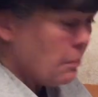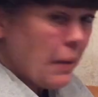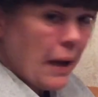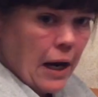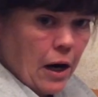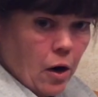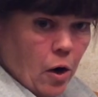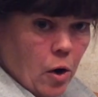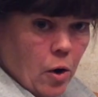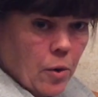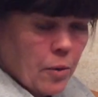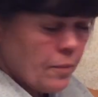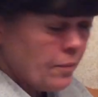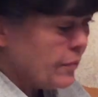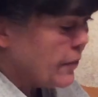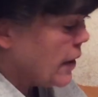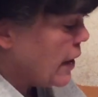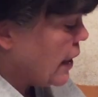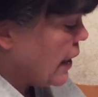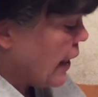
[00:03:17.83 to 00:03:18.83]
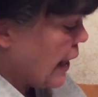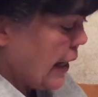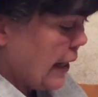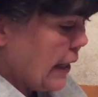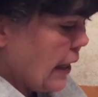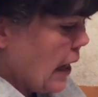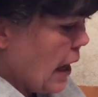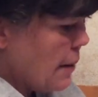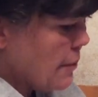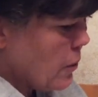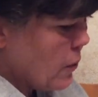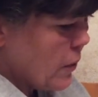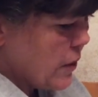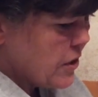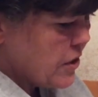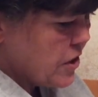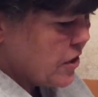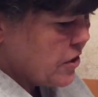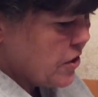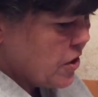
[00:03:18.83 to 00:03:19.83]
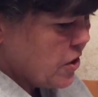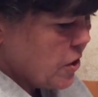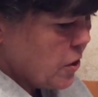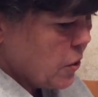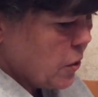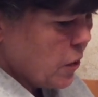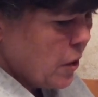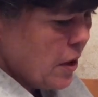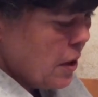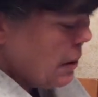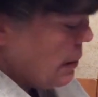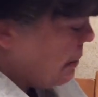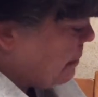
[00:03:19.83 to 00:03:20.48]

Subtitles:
bear. And now I'm going to do